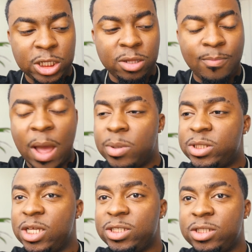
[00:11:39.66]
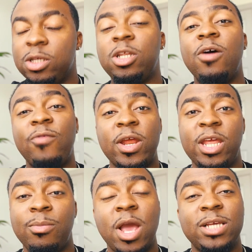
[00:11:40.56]
The Bible tells us to love thy
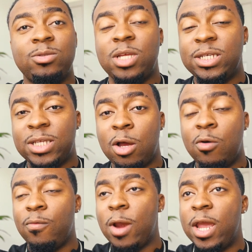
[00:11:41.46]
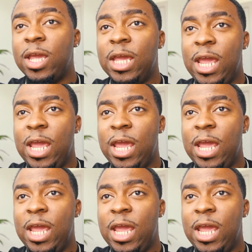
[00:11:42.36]
neighbor as thyself, right?